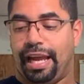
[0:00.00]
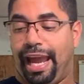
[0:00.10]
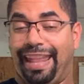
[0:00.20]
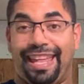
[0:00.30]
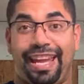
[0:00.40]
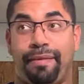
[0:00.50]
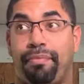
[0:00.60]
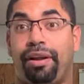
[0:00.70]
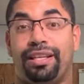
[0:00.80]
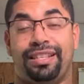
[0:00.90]
and they
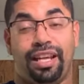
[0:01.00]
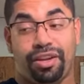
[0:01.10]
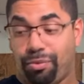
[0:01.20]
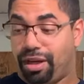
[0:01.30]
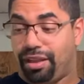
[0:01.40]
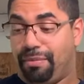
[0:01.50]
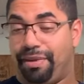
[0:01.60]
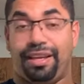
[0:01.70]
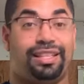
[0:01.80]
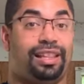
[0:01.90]
bought another one of them
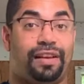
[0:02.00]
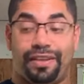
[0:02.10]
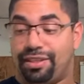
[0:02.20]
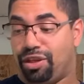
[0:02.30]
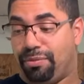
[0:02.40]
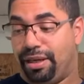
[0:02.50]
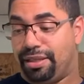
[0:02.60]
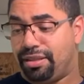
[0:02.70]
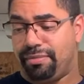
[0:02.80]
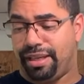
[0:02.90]
because they love it so much.
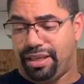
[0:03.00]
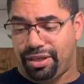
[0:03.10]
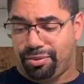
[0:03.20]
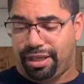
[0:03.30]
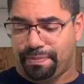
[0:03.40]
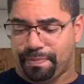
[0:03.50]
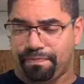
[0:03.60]
So I'm like, you know what?